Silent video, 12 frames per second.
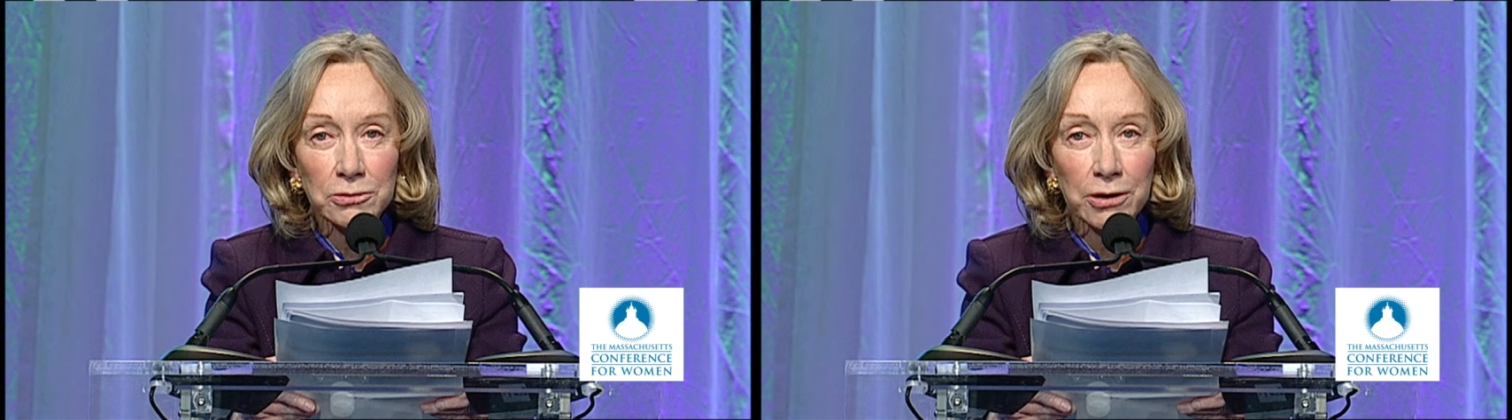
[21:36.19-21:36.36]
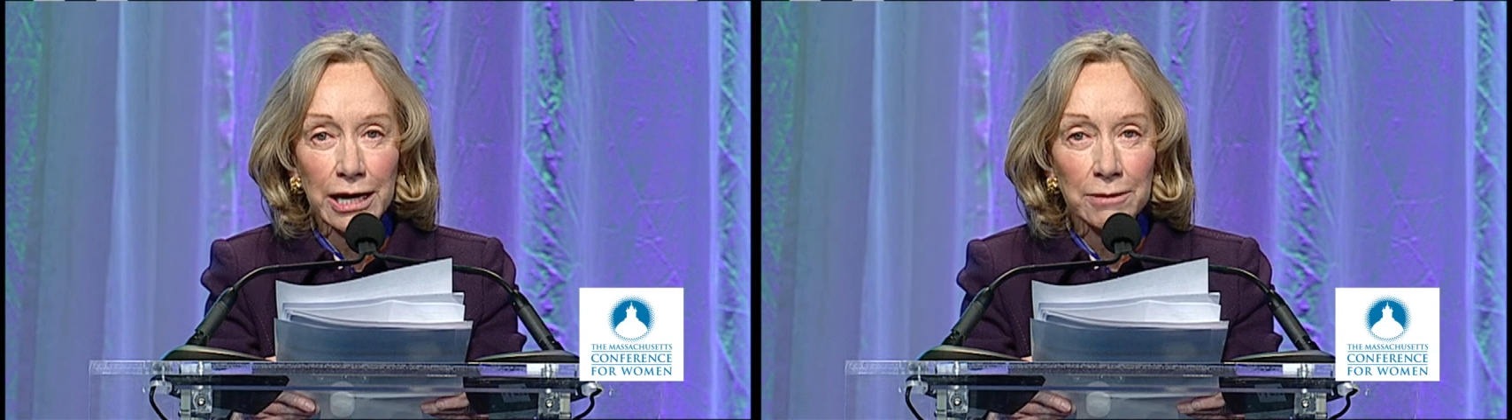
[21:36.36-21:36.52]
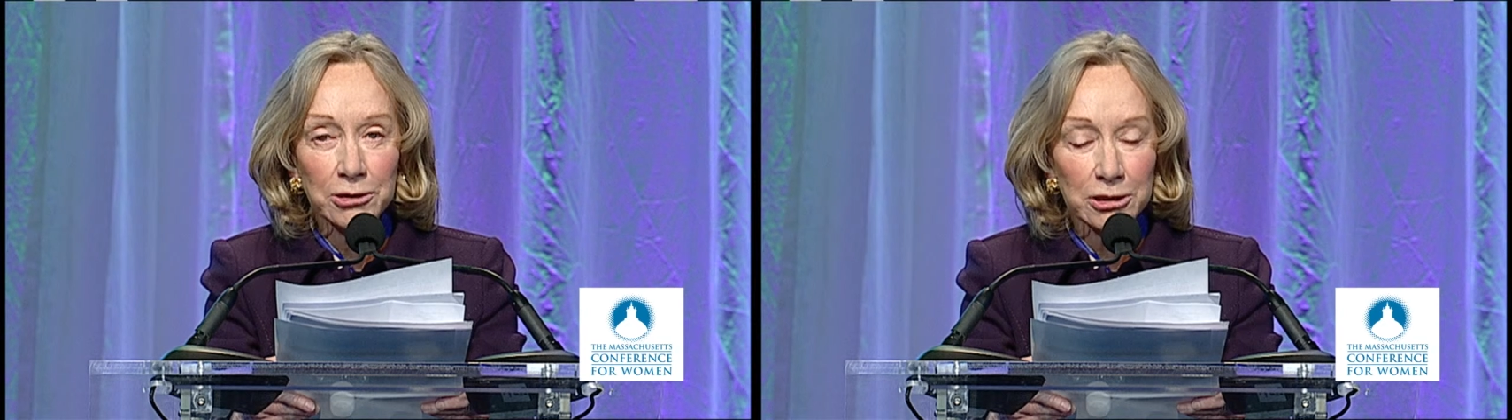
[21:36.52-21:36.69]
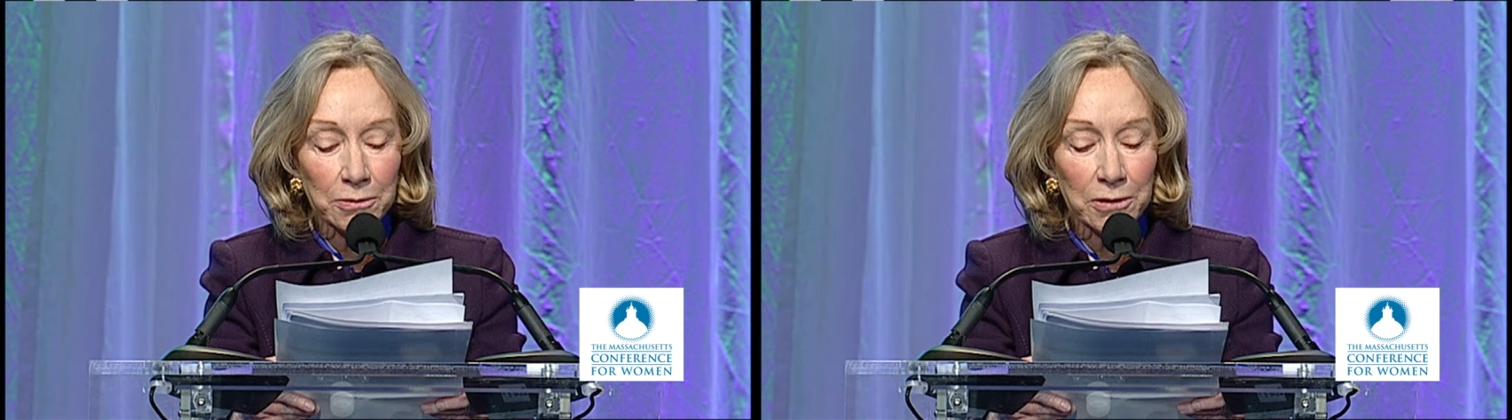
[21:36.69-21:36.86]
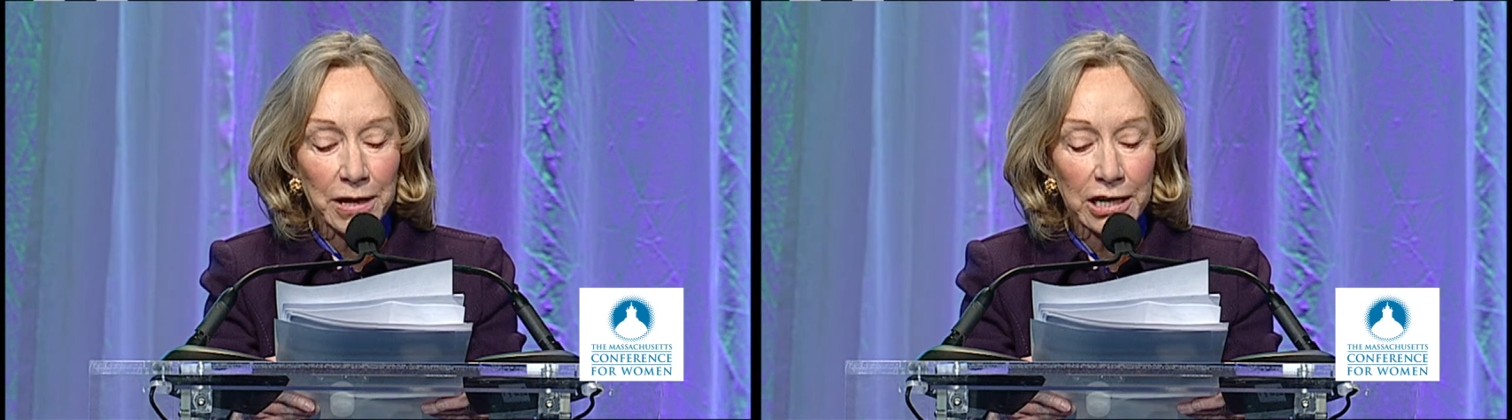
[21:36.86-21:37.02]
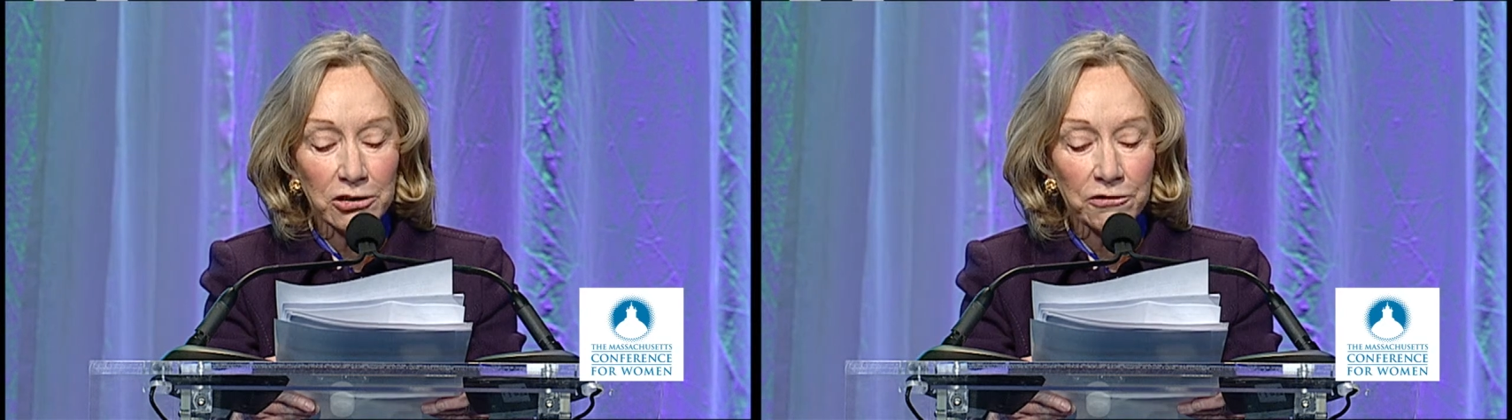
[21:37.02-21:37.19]
were able to be
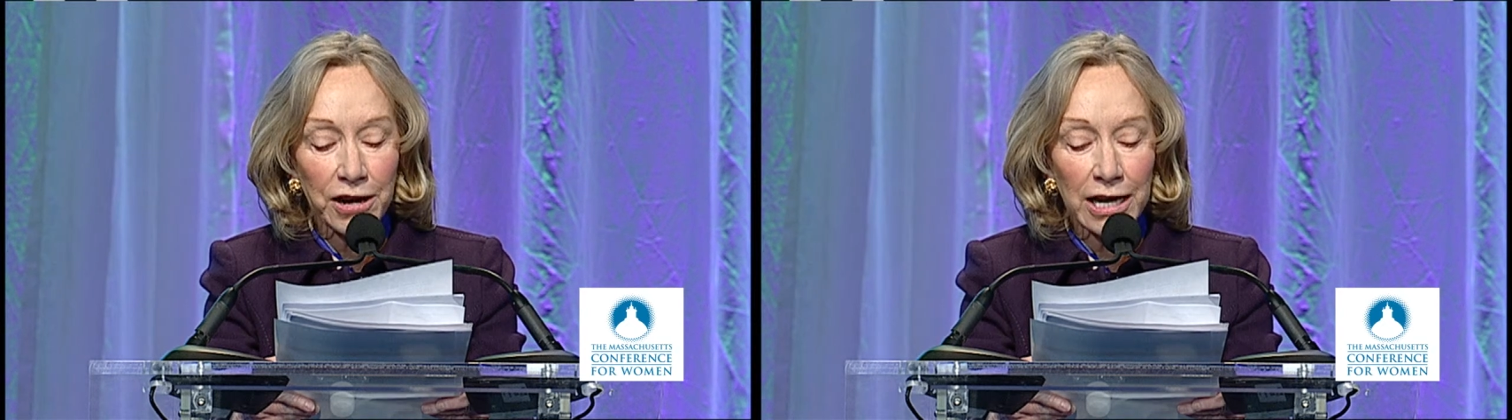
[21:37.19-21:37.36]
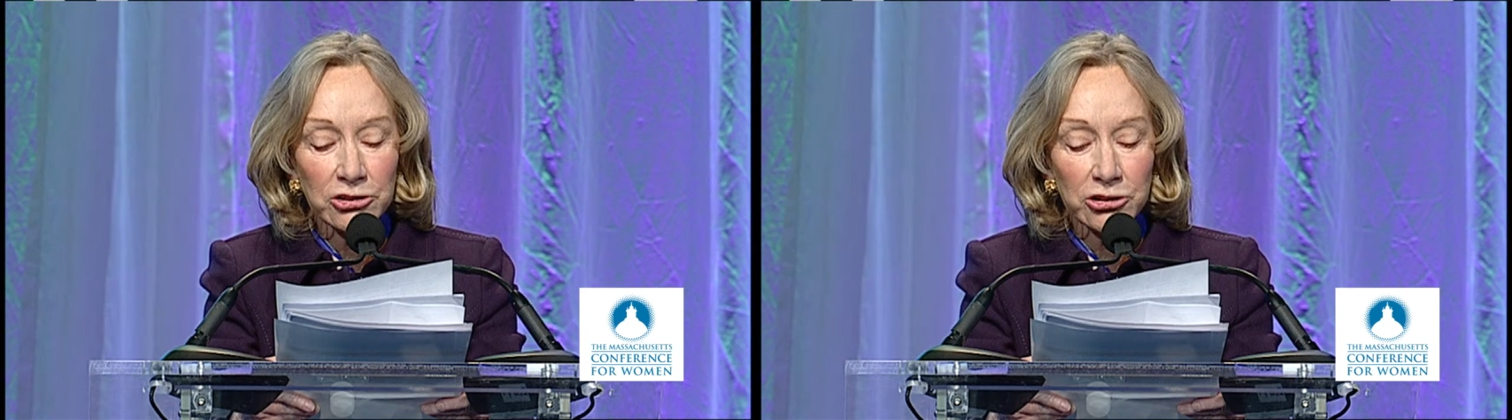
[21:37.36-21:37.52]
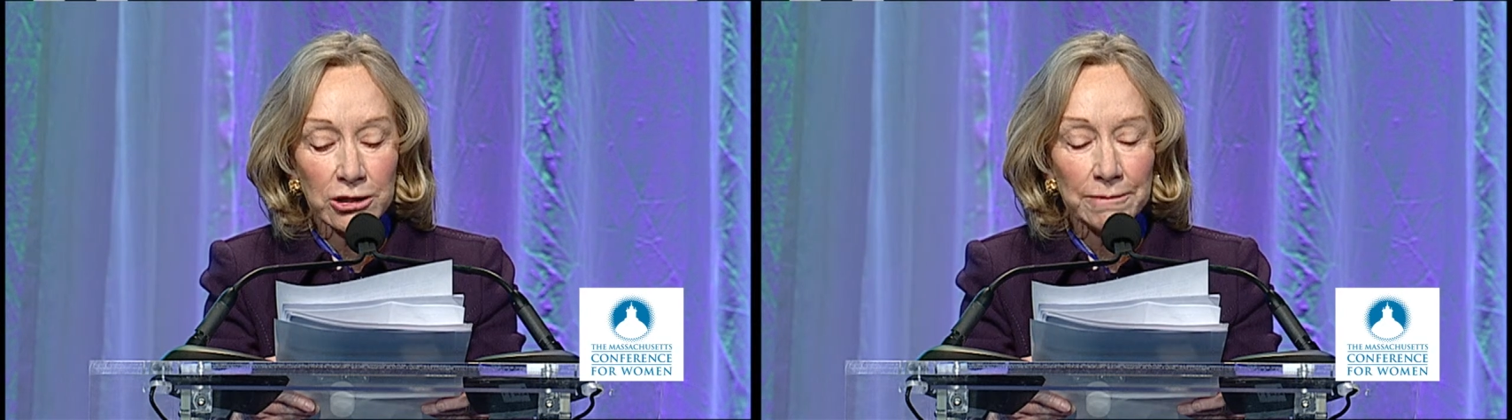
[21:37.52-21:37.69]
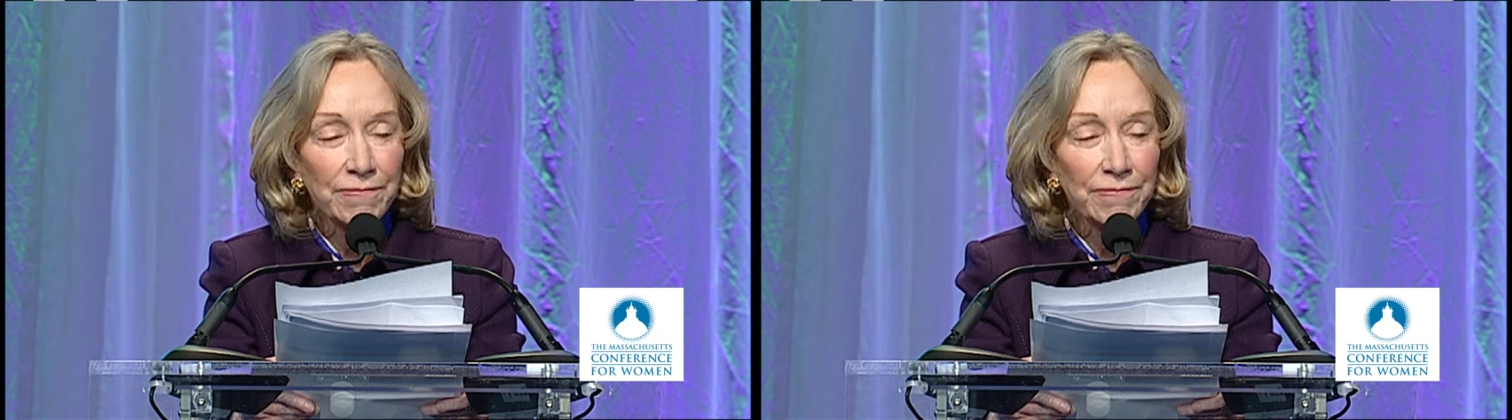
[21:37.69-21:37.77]
manufactured.